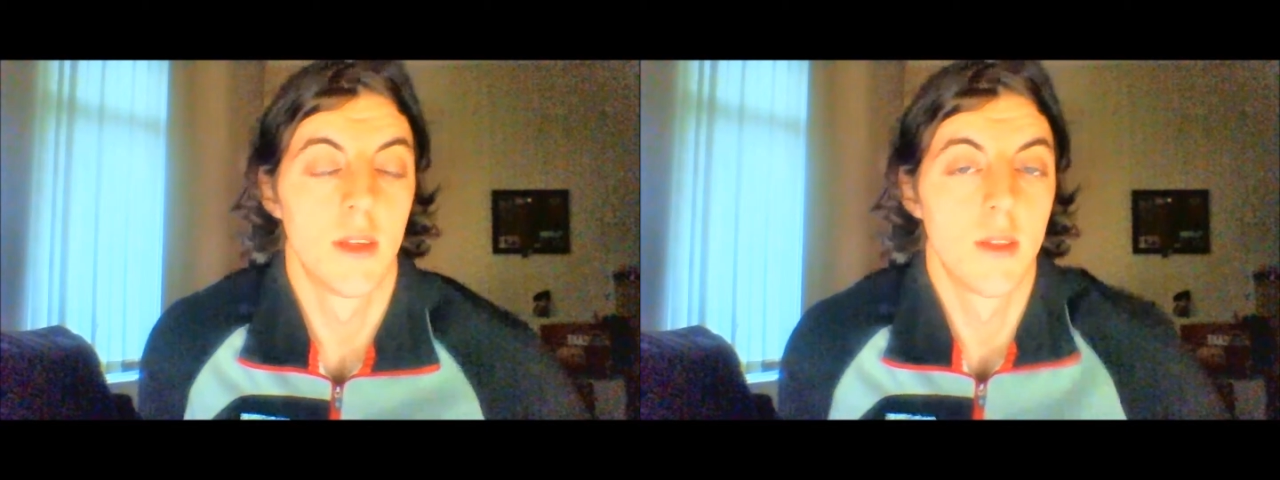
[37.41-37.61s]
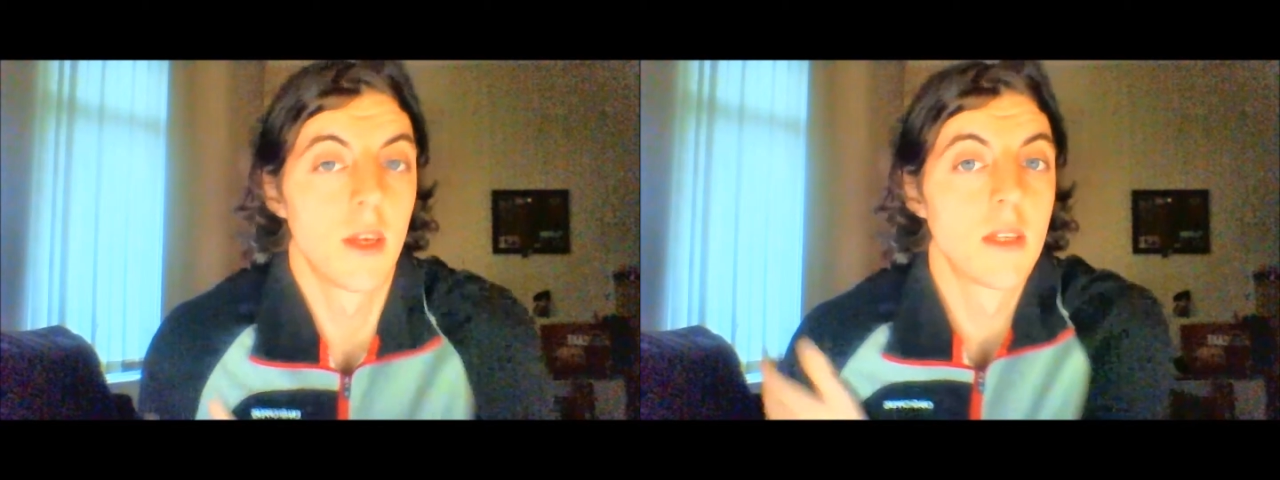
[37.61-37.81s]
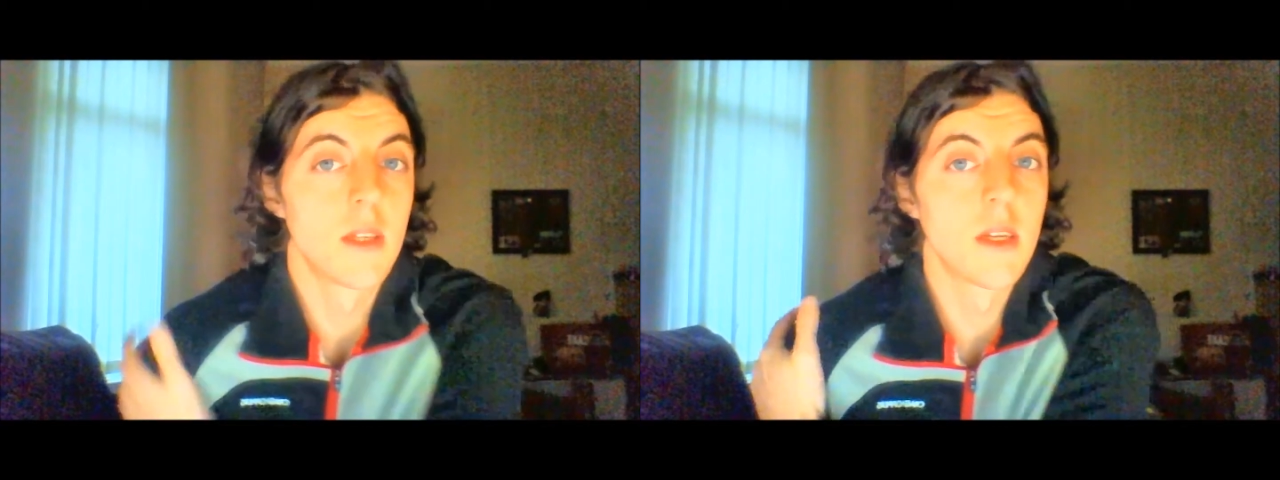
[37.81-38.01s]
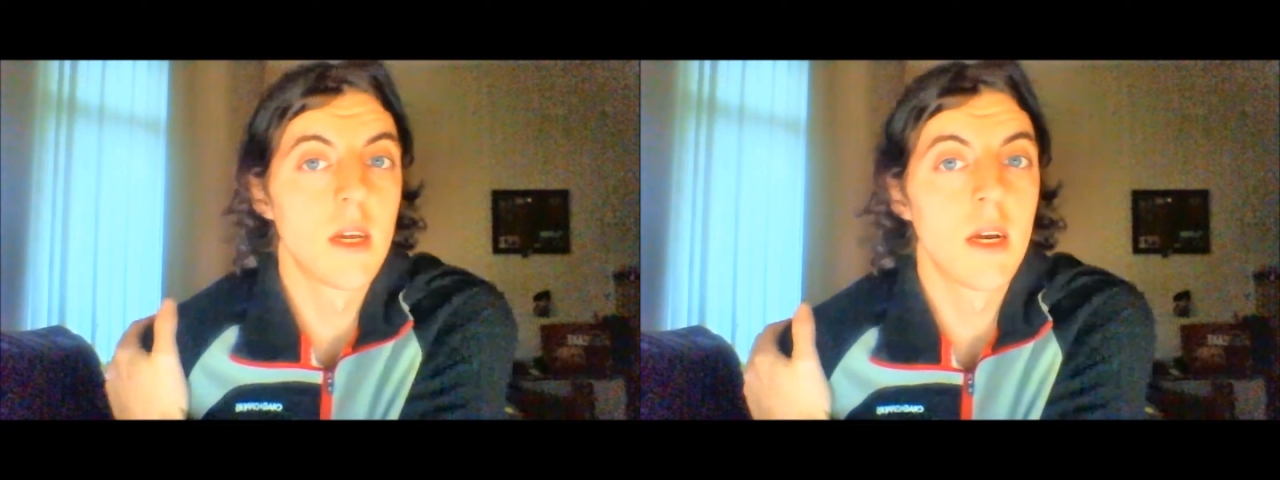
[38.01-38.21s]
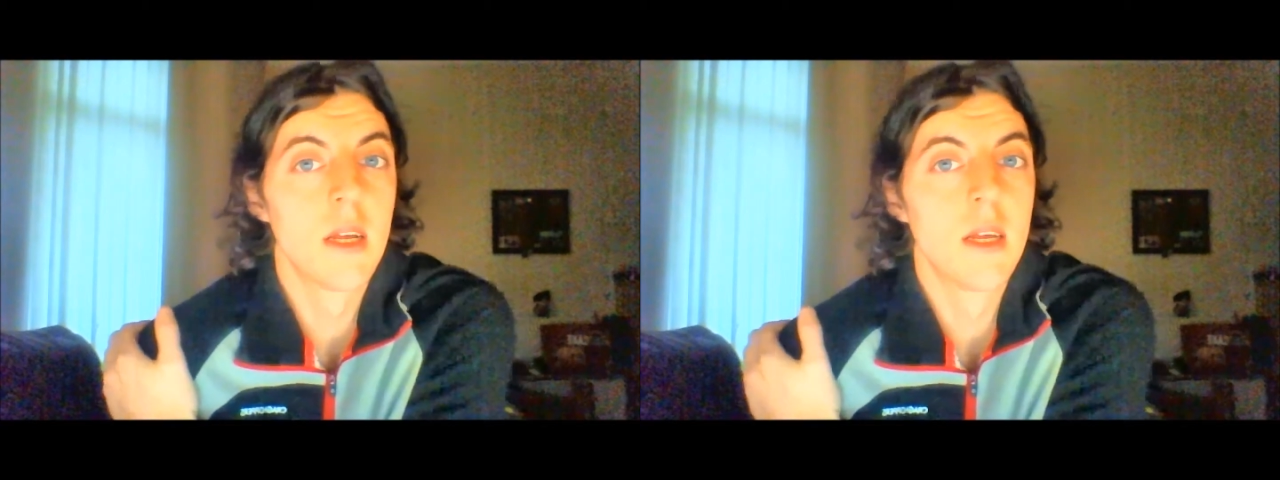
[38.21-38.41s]
things like
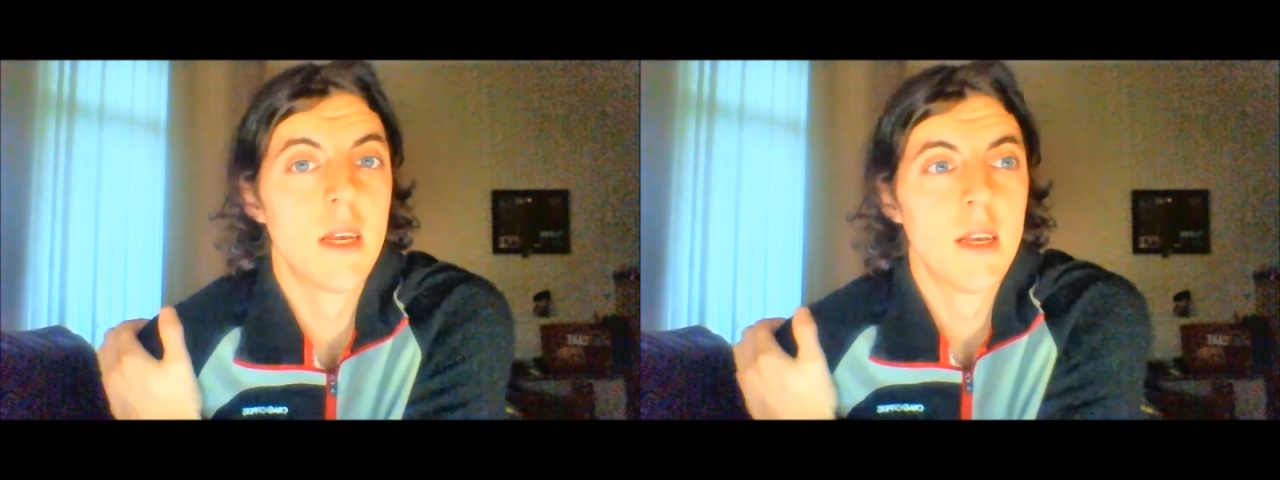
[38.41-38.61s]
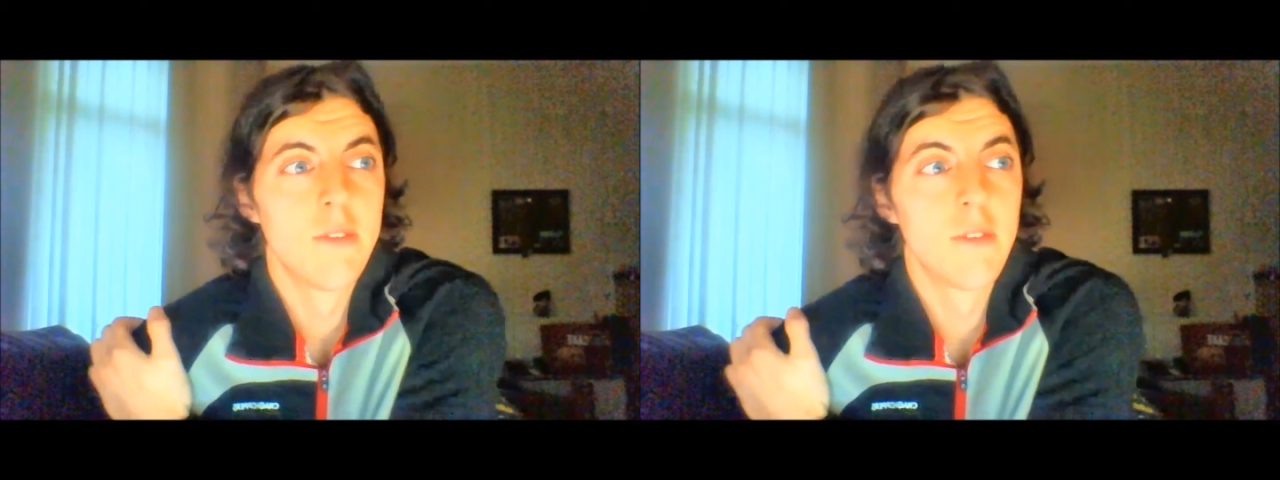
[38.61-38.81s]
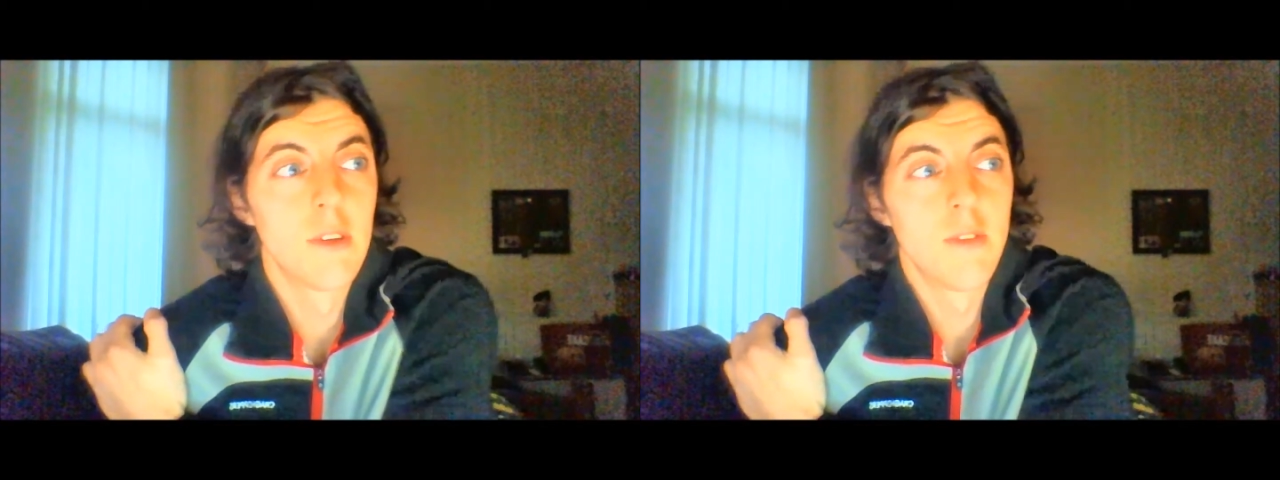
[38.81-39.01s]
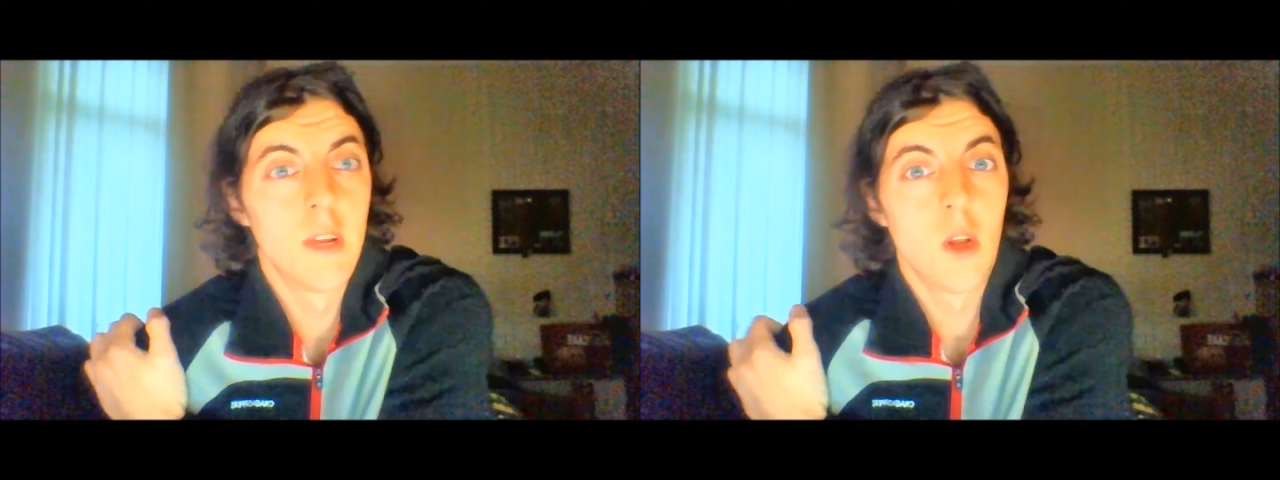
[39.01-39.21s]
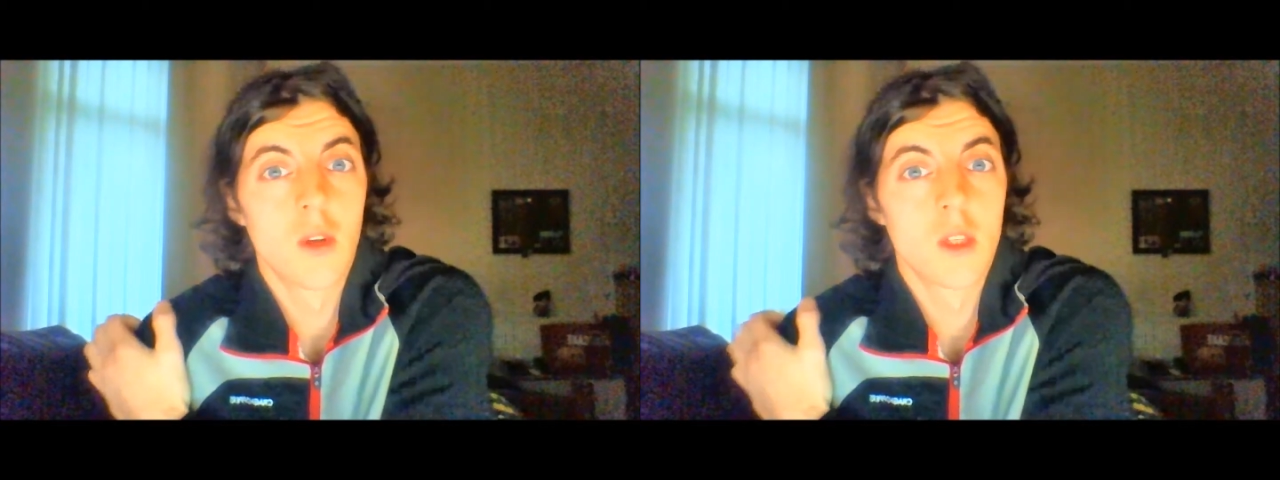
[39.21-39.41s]
that, for a
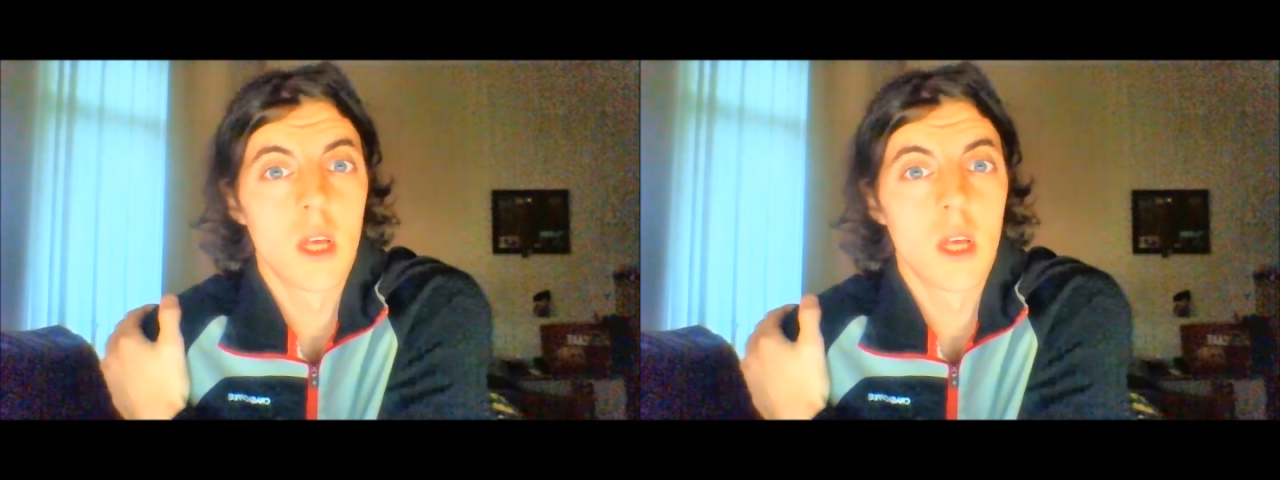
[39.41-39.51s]
very long